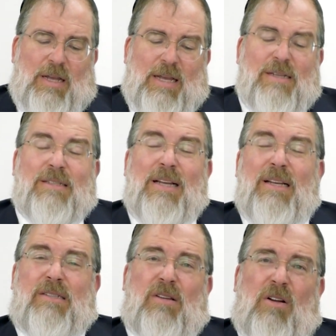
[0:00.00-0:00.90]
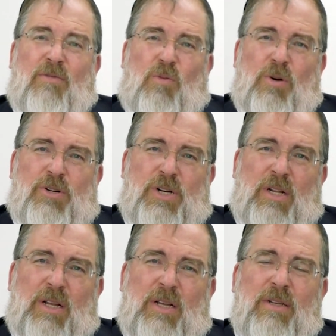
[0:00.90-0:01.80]
His niece,
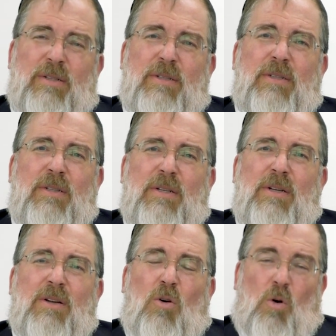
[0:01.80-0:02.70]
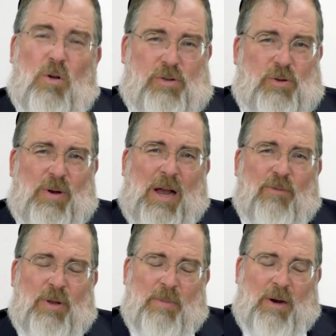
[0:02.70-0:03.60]
unfortunately, also got
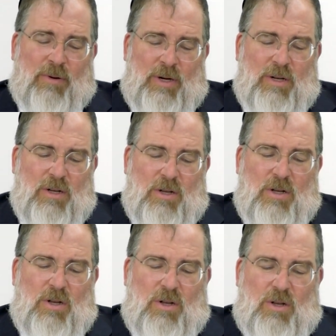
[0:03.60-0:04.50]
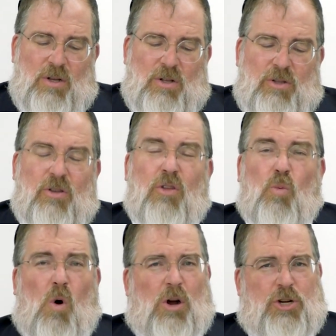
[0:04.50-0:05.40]
remarried to the
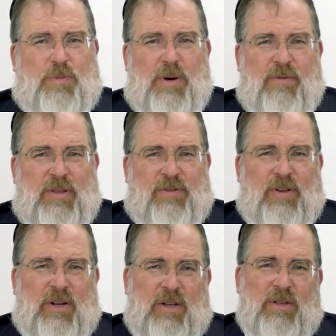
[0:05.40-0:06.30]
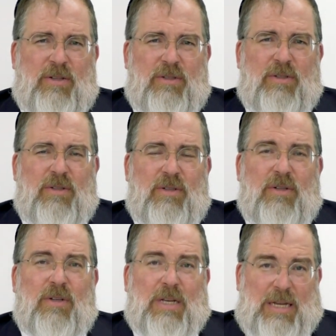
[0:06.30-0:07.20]
watchman of the city.
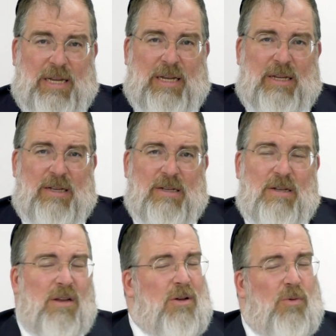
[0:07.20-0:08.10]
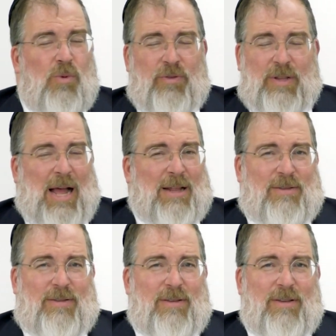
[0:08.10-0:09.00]
He was
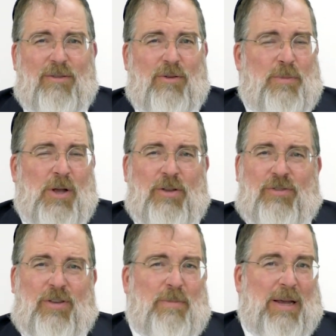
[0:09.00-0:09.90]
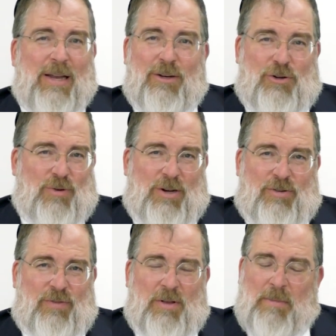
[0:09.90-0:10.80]
not Rabbi Yossi by any stretch
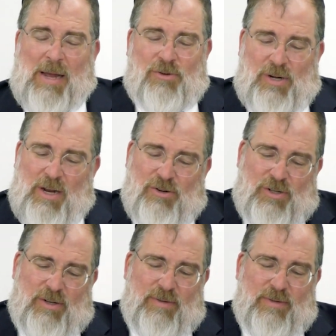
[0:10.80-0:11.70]
of the imagination.